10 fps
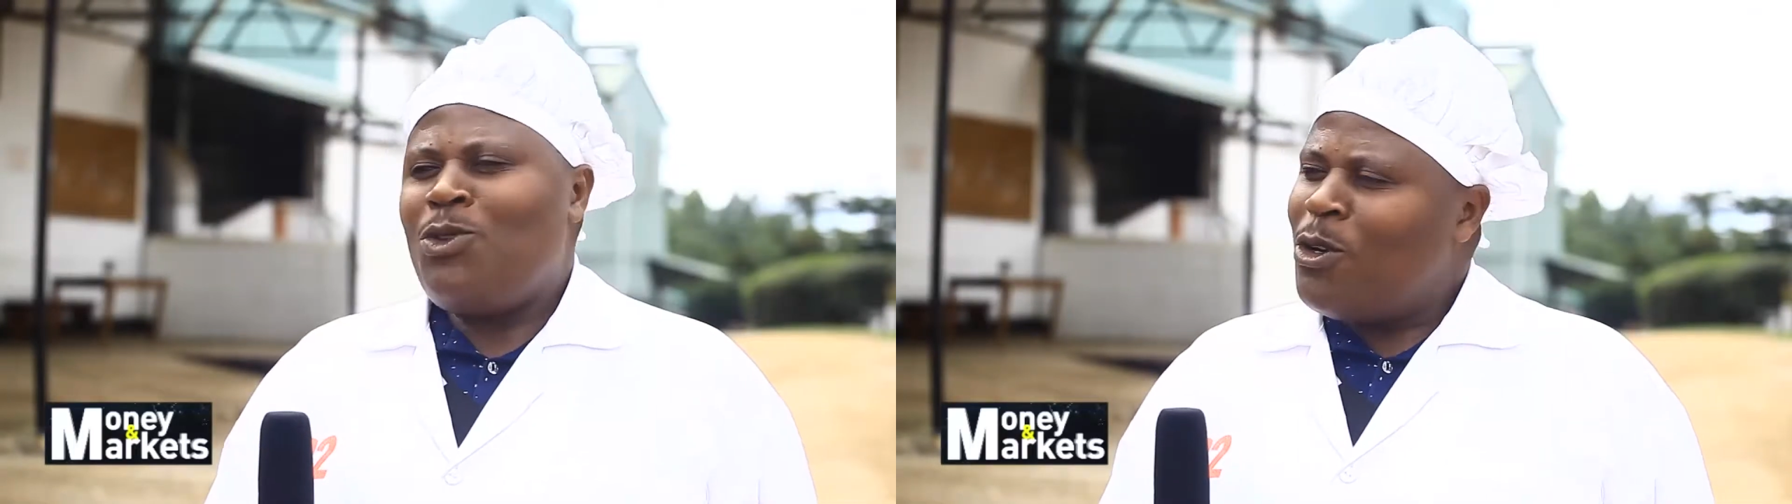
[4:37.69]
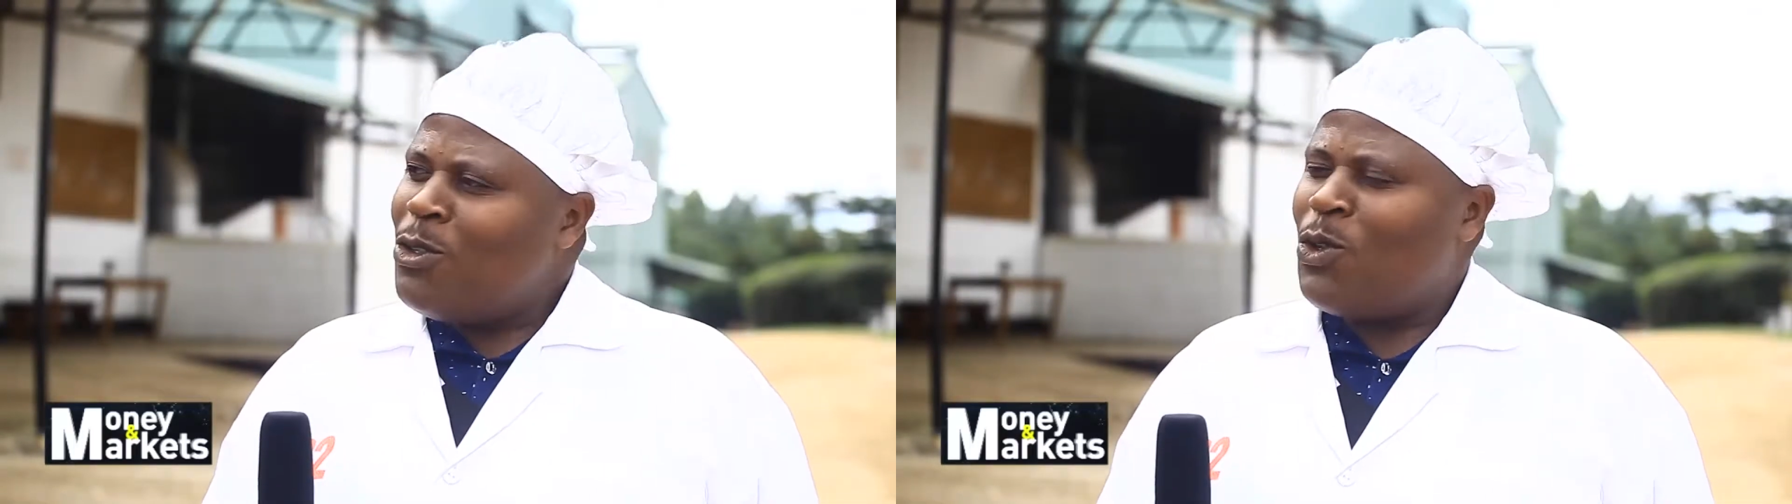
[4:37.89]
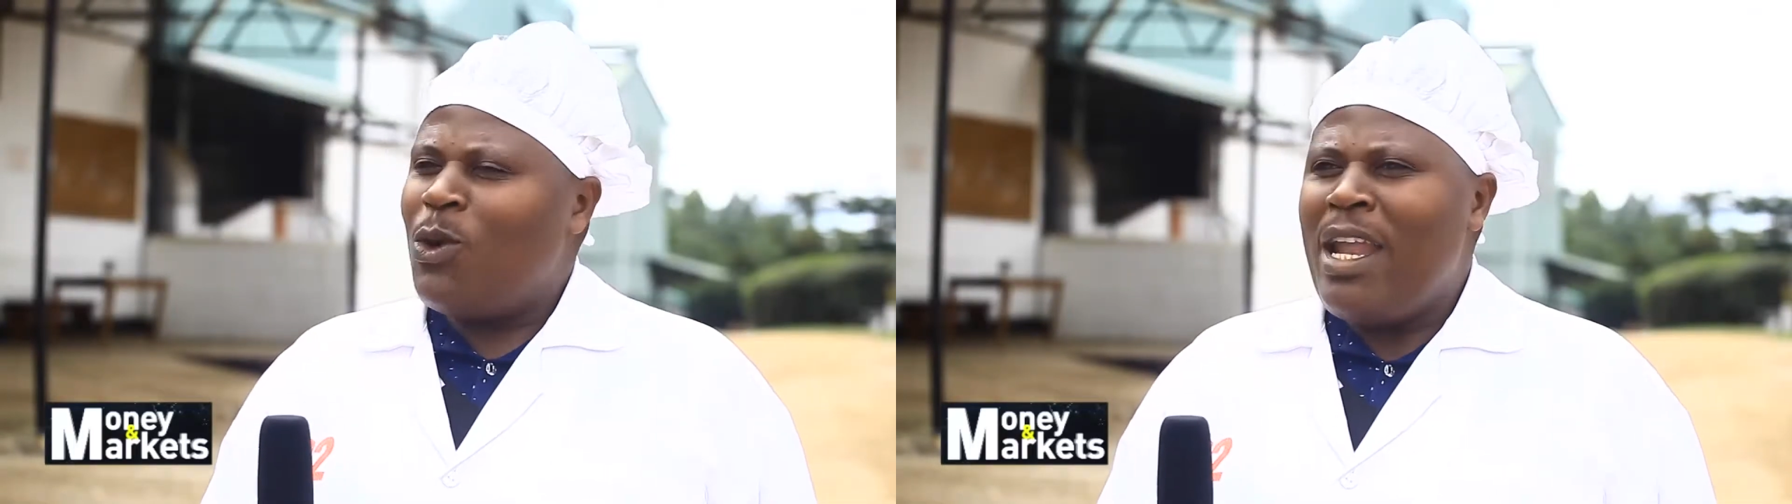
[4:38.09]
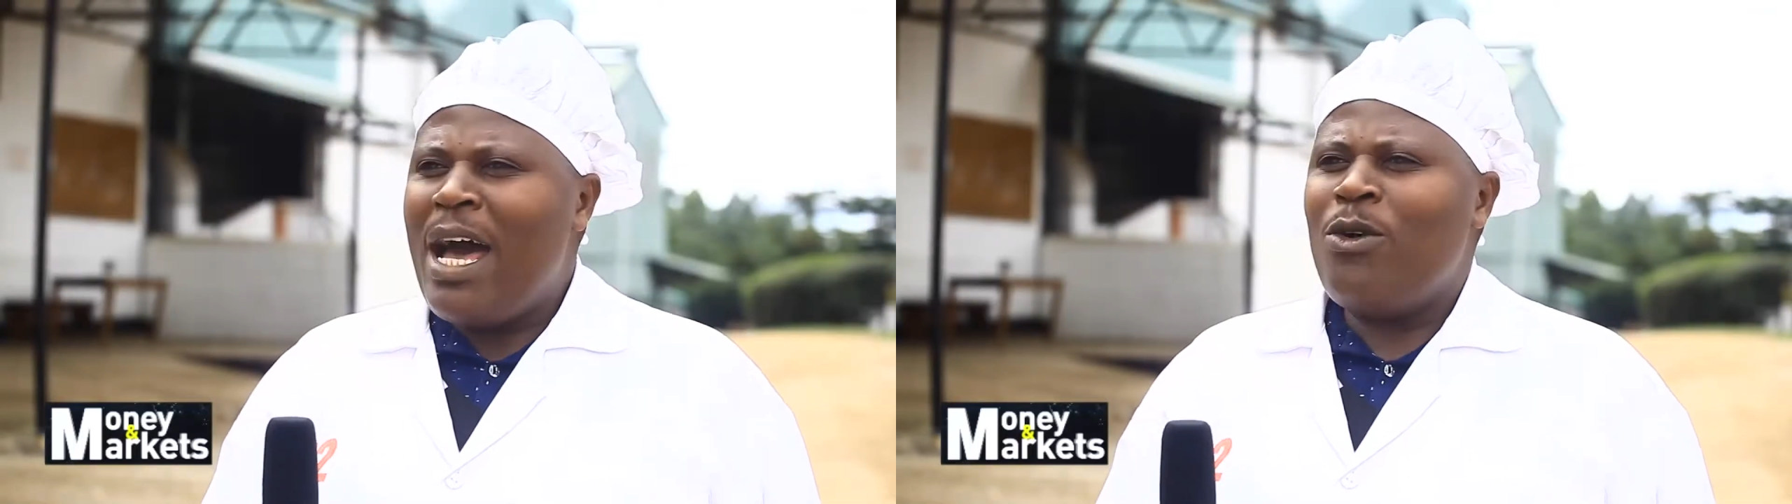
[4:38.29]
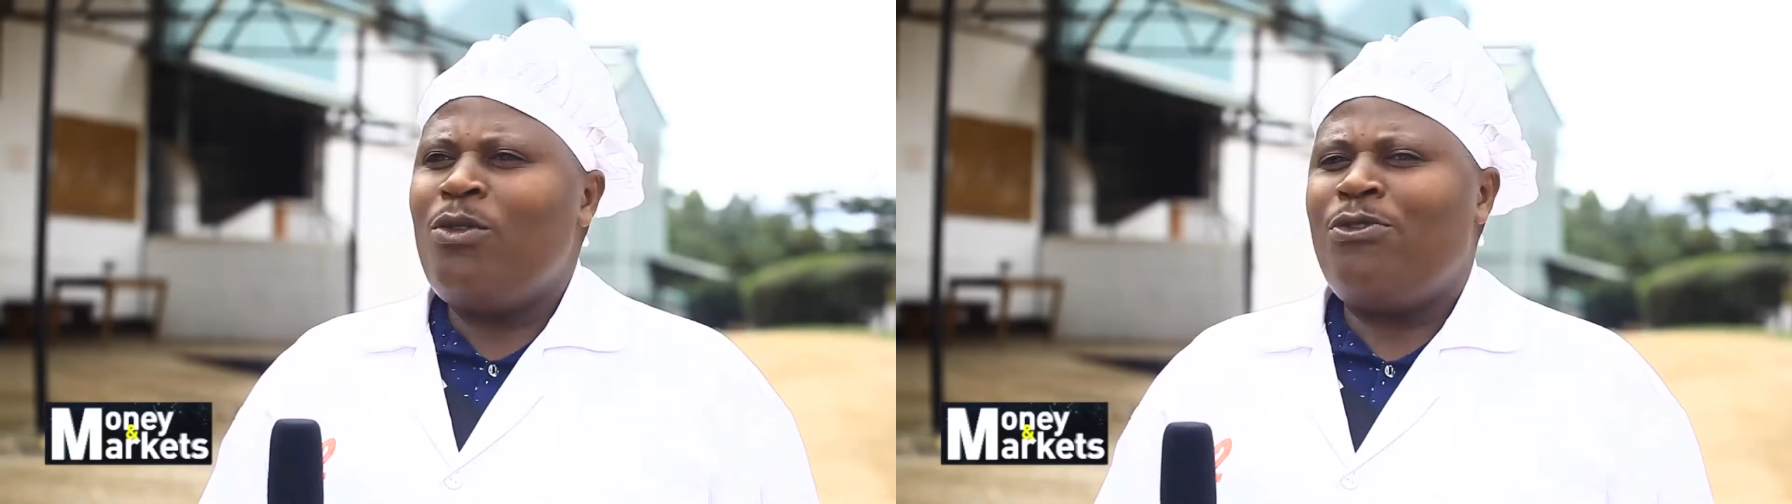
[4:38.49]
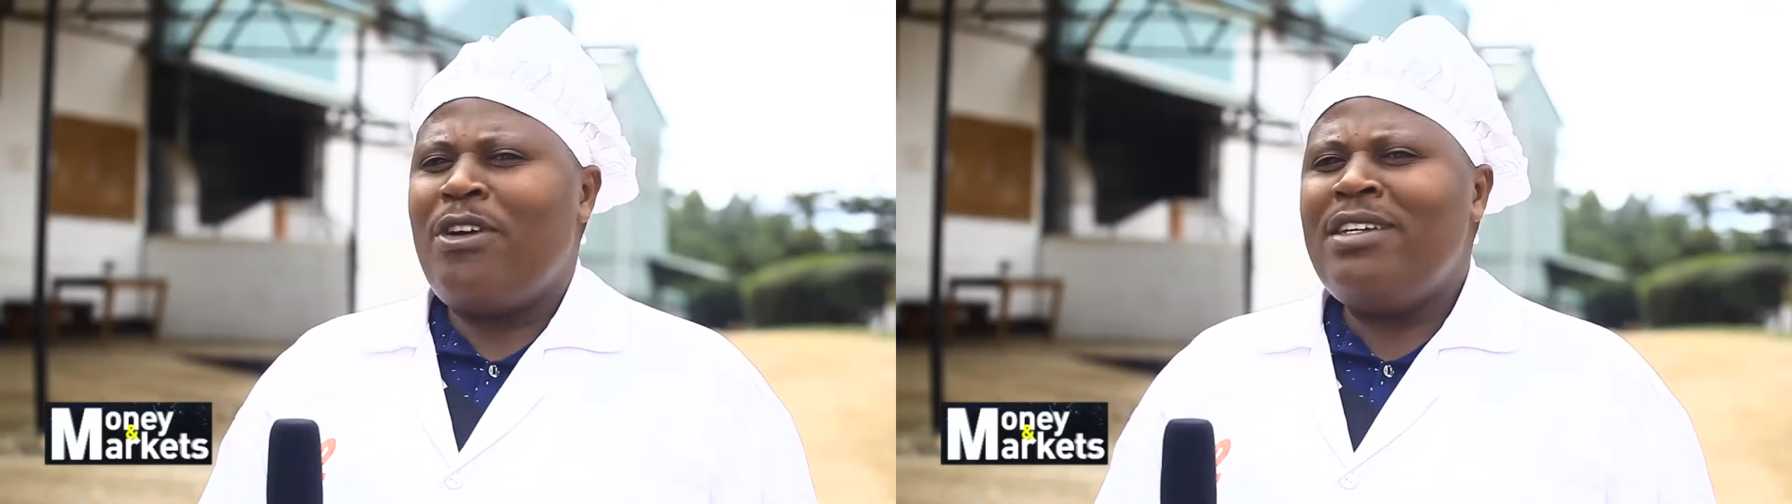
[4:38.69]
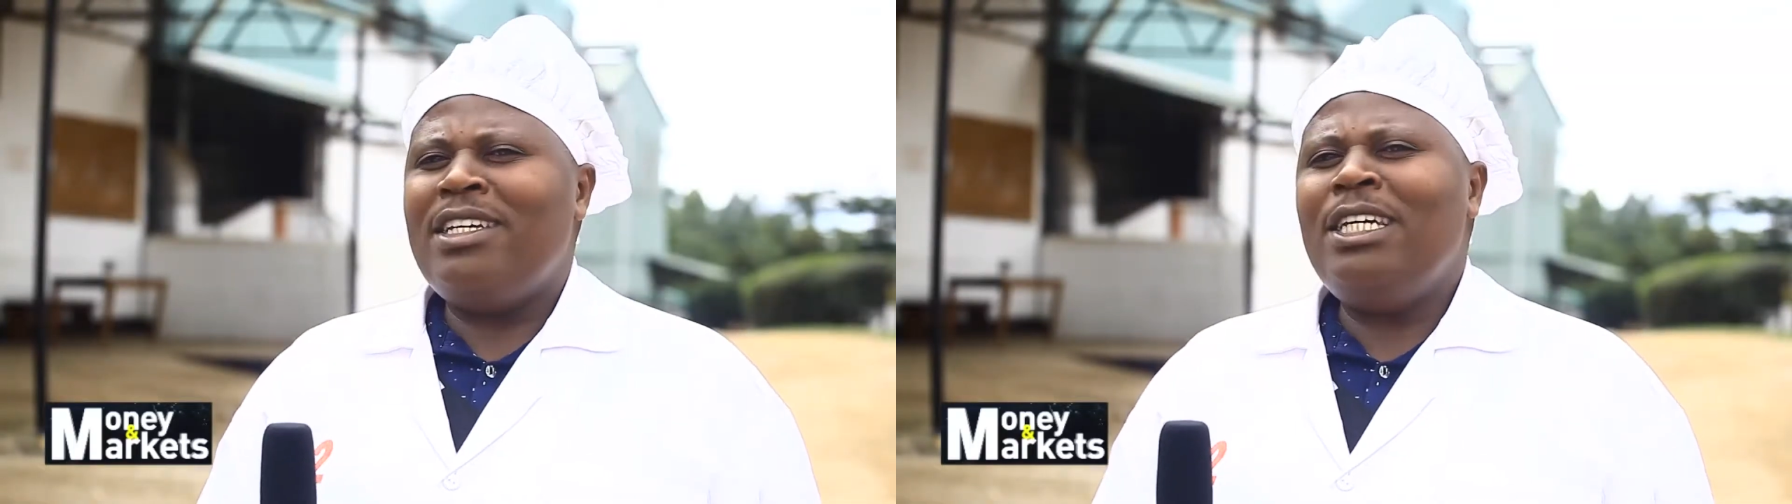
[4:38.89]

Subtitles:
also now fed